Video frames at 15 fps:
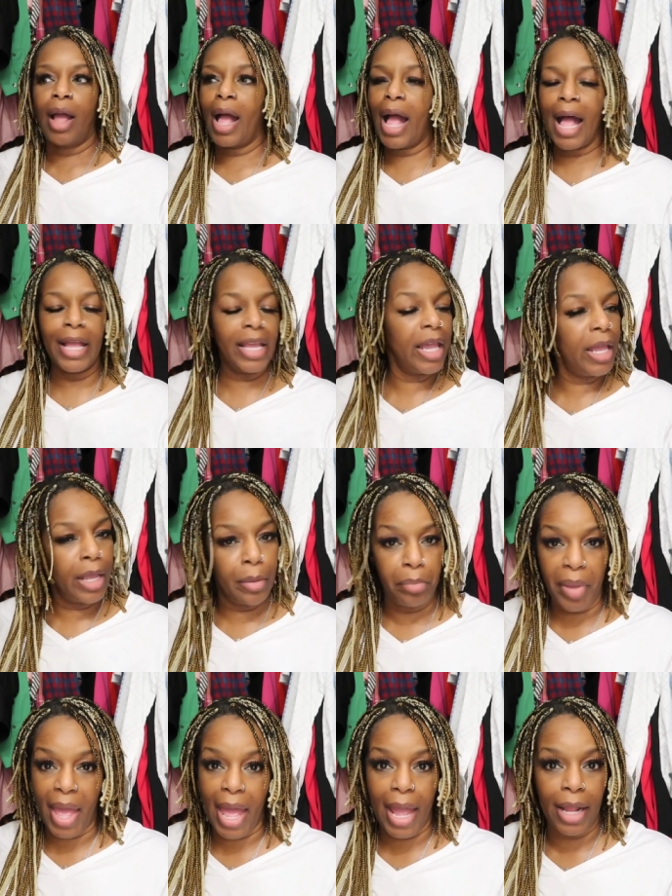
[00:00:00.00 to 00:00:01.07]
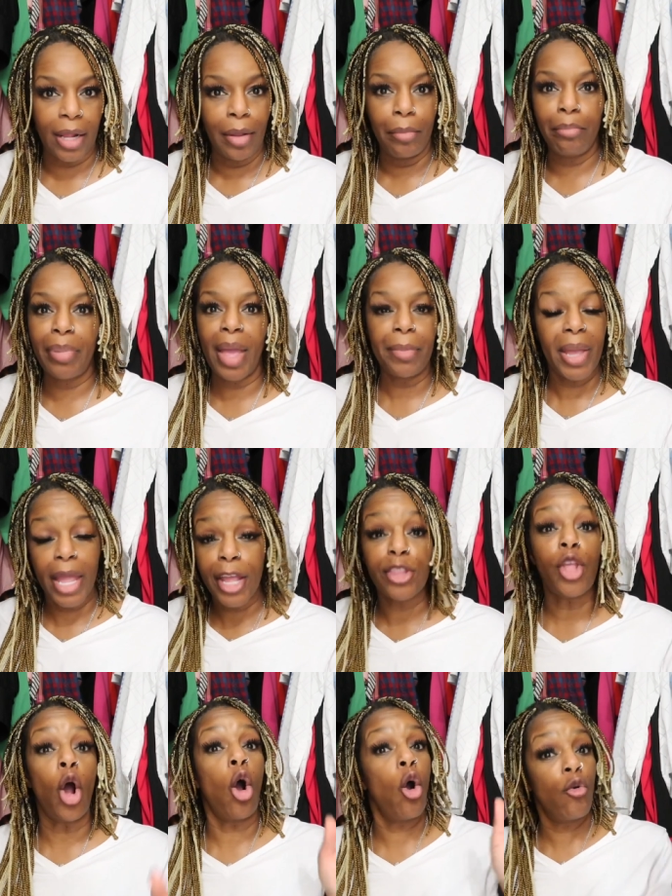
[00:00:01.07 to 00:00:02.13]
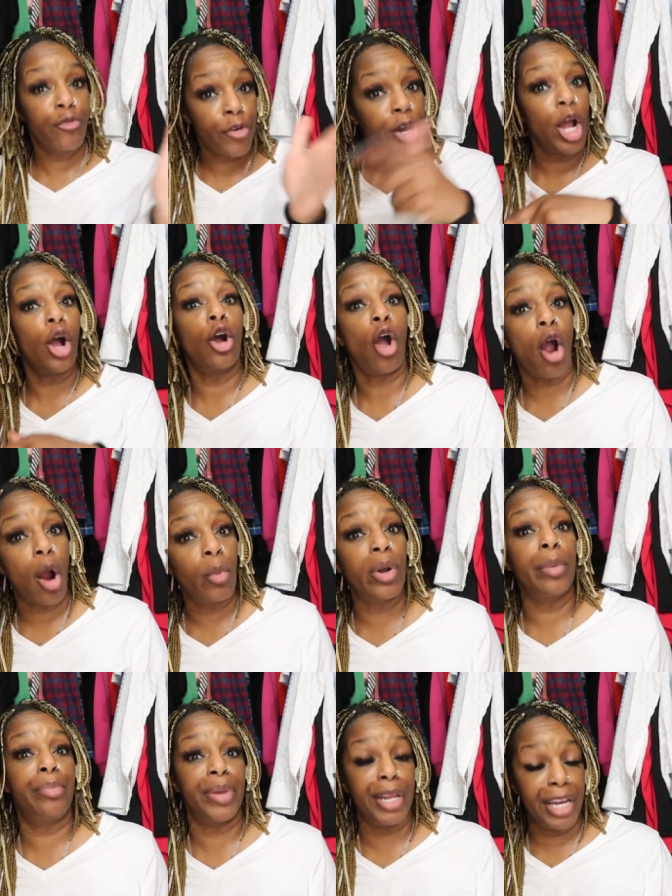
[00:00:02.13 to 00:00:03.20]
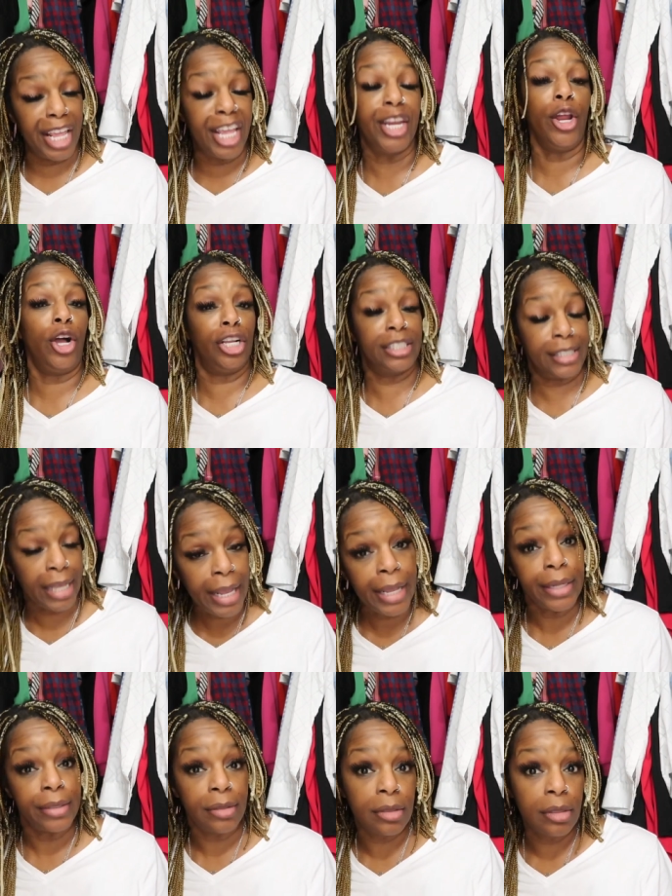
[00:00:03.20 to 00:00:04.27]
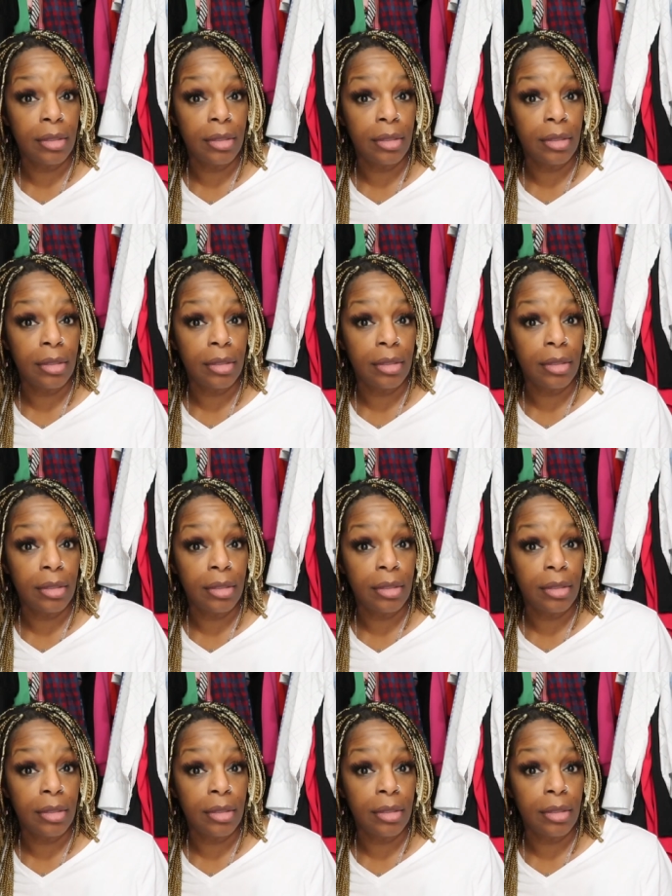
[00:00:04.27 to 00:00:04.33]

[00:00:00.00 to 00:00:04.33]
higher impact, baby, the whole front of her car would have been in her seat.